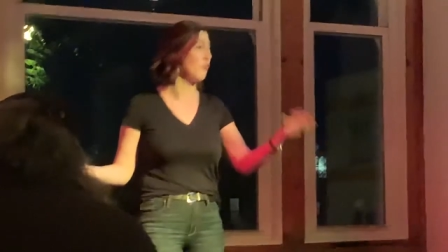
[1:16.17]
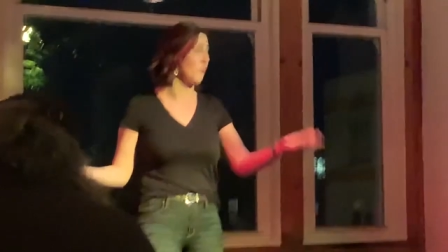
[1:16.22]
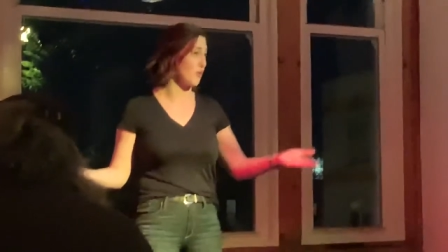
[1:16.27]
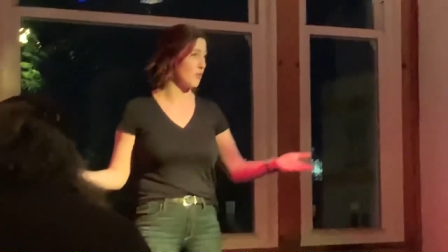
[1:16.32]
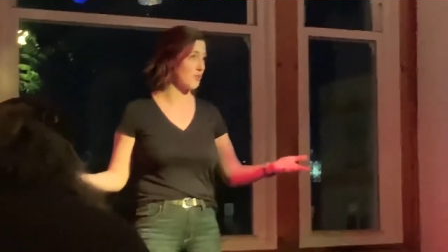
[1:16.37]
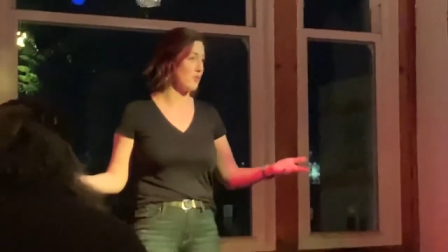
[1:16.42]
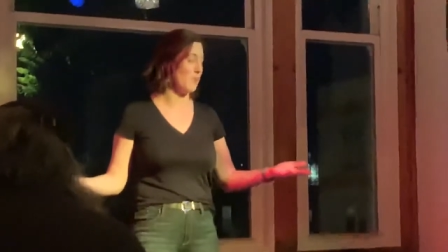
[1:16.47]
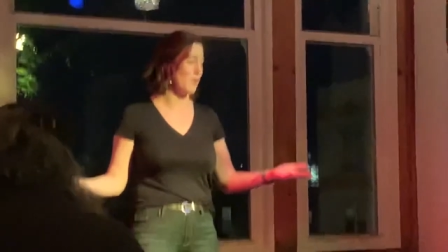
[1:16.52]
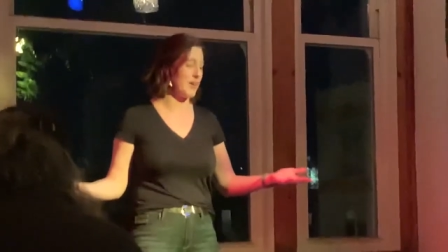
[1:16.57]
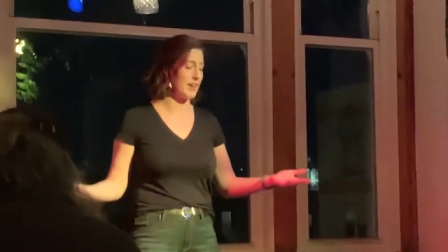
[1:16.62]

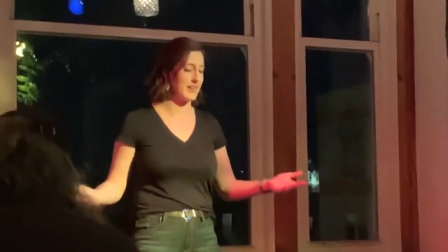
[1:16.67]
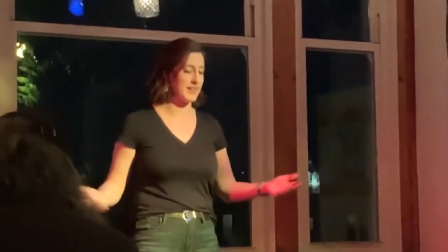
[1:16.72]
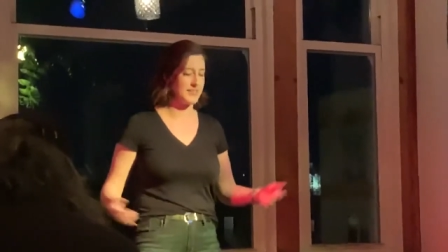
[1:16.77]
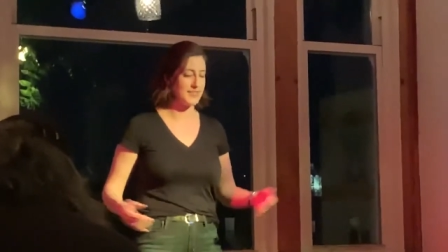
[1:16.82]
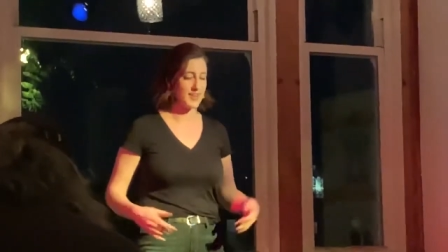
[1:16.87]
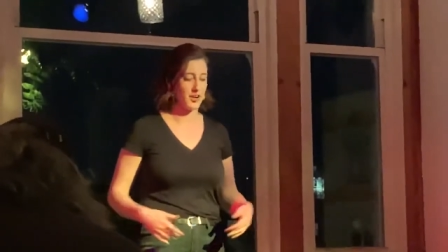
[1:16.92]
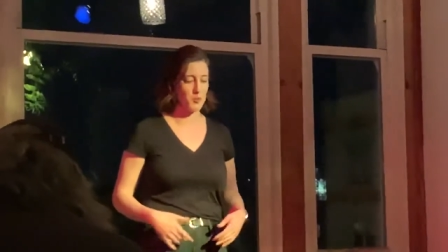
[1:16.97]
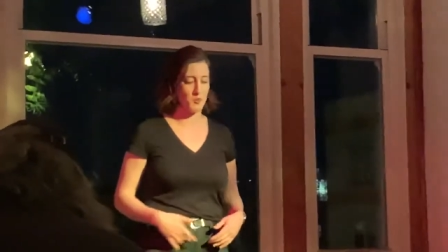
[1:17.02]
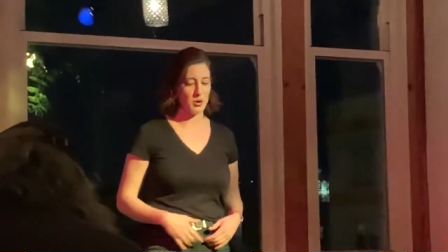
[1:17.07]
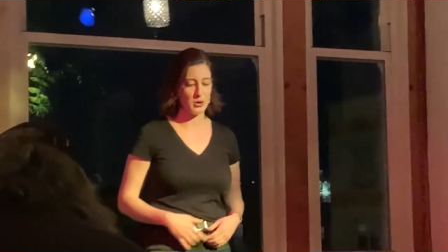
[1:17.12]
for the wedding
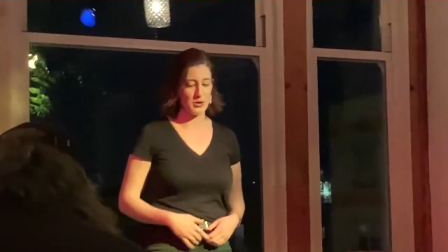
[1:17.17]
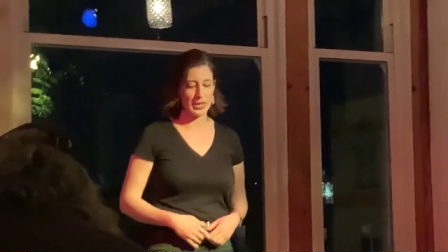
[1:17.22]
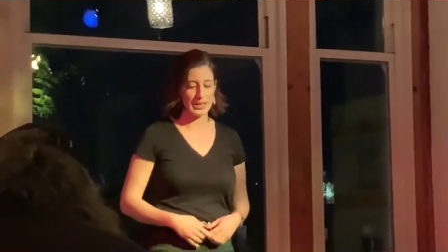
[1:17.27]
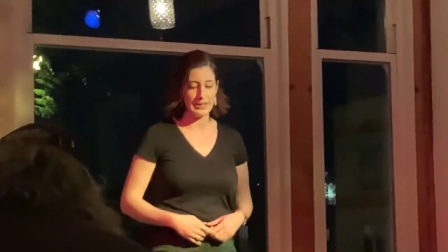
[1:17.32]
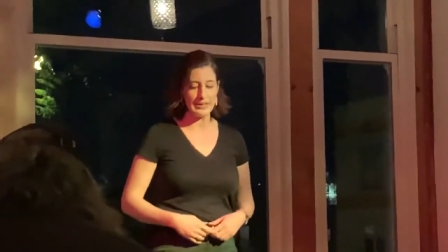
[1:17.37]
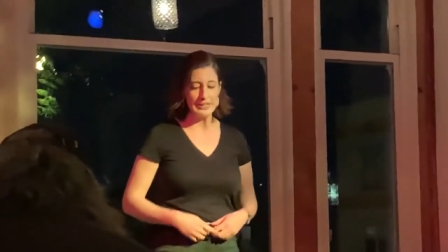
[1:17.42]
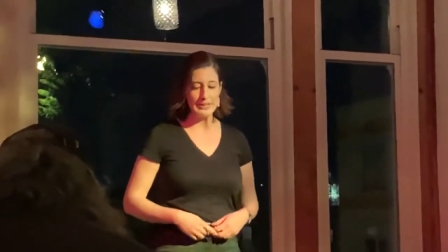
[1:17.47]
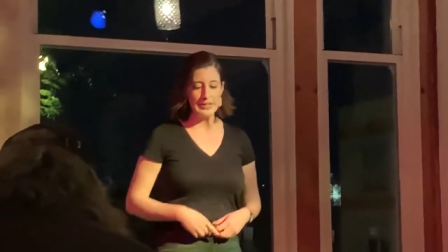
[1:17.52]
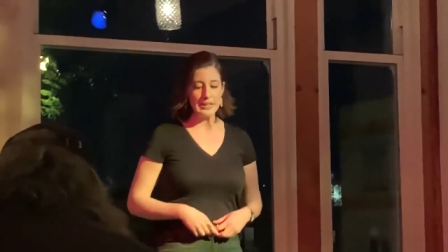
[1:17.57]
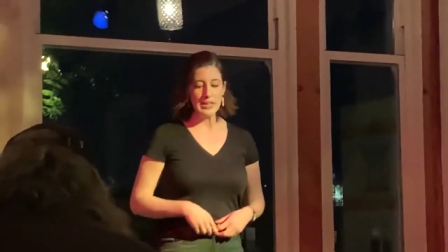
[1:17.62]
ceremony.
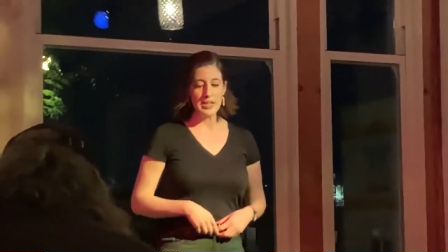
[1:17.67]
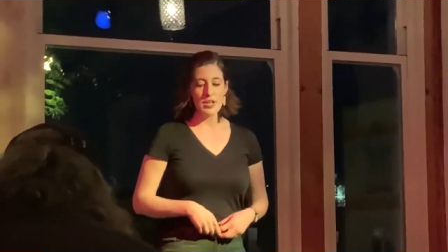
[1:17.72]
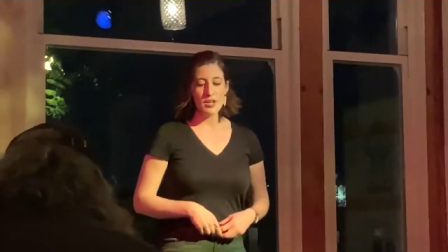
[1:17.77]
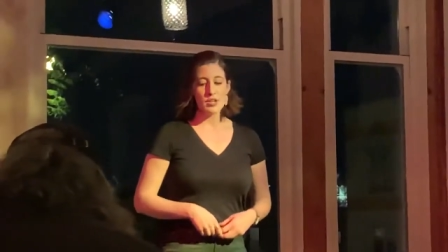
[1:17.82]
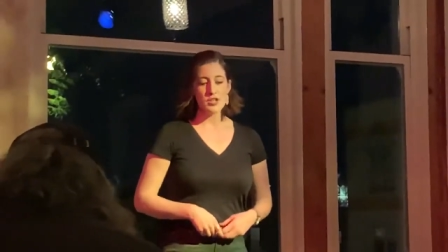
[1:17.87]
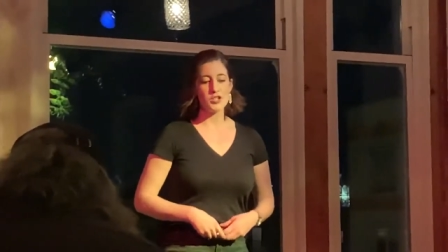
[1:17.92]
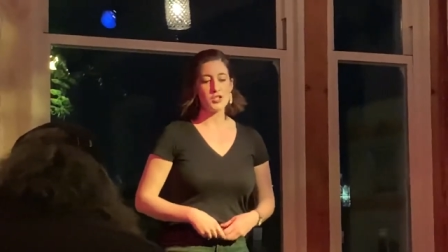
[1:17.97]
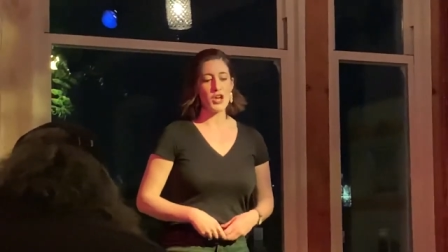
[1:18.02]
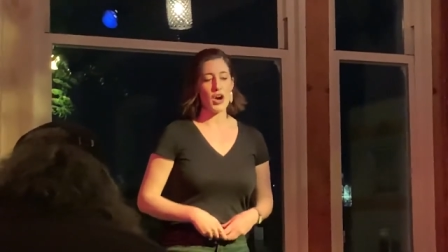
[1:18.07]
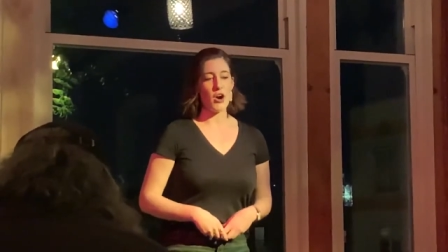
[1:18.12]

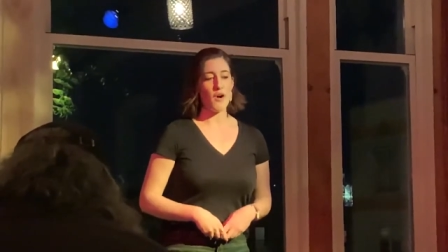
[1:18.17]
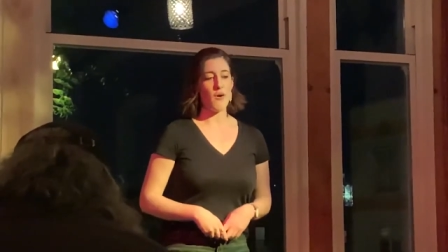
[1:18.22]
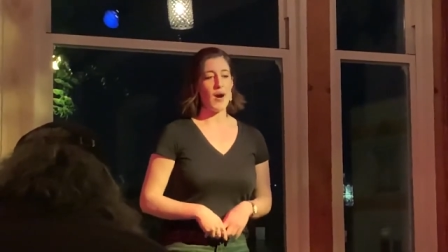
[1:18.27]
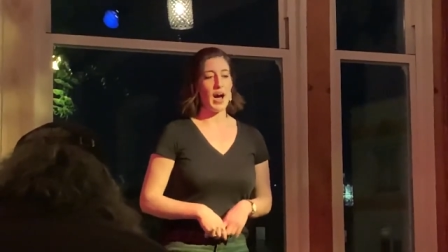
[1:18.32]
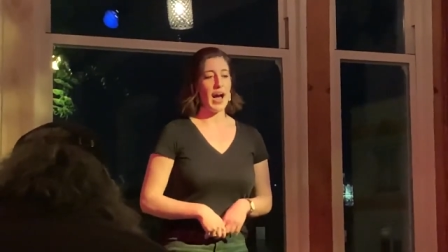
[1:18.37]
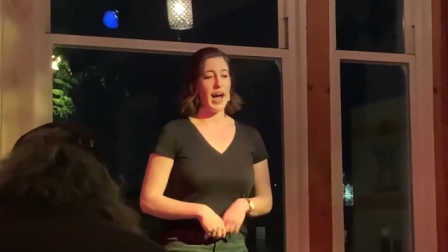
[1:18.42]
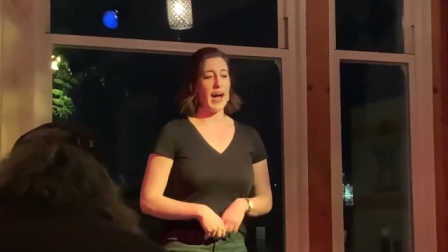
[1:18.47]
So